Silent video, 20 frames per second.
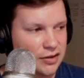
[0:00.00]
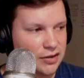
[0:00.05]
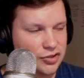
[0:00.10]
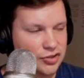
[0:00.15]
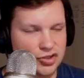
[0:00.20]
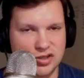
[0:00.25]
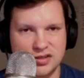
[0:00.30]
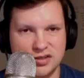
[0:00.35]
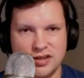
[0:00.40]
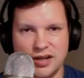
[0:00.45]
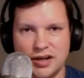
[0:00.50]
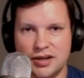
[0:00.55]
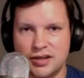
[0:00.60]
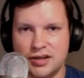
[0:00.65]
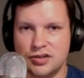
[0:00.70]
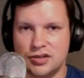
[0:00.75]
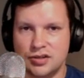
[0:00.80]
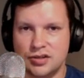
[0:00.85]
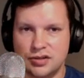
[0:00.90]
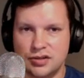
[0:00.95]
is just
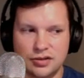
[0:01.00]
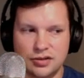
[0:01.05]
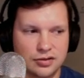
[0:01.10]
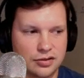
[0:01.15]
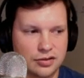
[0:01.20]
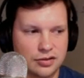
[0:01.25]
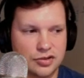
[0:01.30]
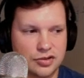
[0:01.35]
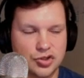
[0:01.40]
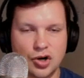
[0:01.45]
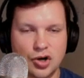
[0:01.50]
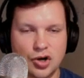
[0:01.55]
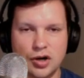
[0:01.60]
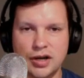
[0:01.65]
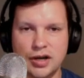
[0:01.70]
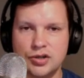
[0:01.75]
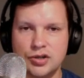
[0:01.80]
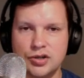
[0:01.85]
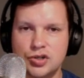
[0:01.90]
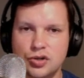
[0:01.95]
like
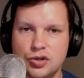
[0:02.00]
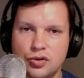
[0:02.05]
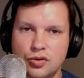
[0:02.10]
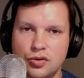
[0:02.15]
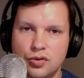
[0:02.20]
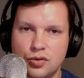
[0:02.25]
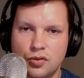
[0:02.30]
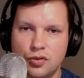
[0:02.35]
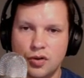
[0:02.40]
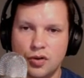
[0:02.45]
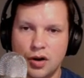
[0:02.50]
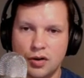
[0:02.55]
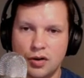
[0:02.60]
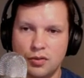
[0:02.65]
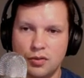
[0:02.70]
starting to